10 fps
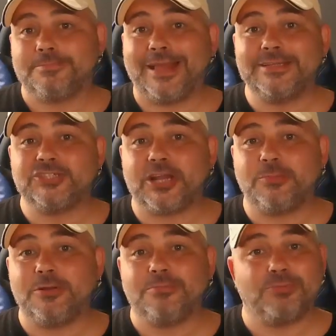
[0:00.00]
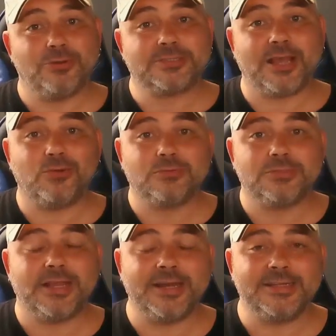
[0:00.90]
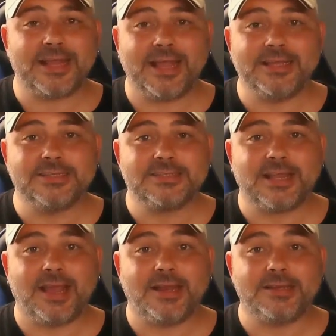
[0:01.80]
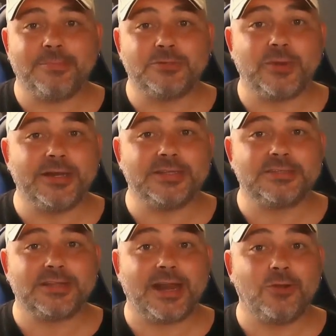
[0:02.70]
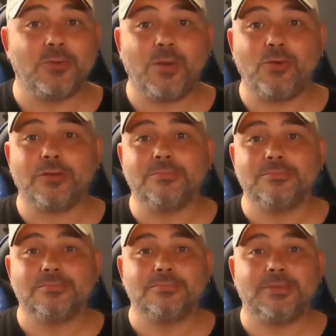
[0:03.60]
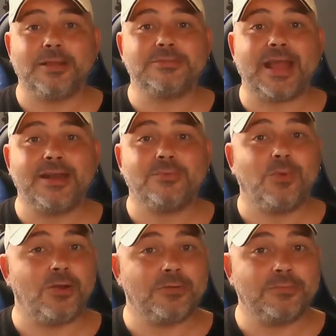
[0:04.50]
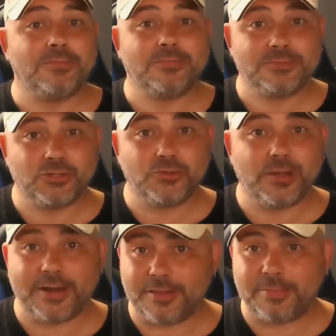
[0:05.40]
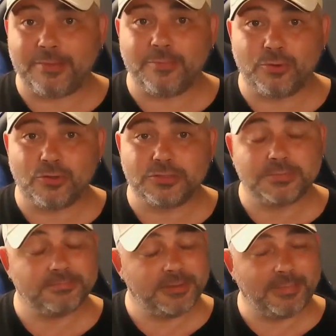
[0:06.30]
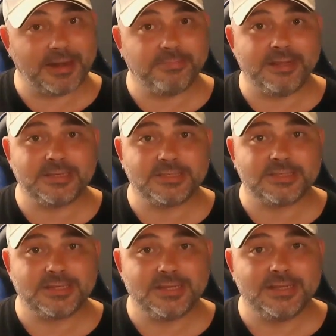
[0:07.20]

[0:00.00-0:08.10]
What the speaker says: Ladies and gentlemen, boys, girls, in his atties, between us, hello and welcome. My name's Dan, welcome to another PAP Reports, The Bad Bits.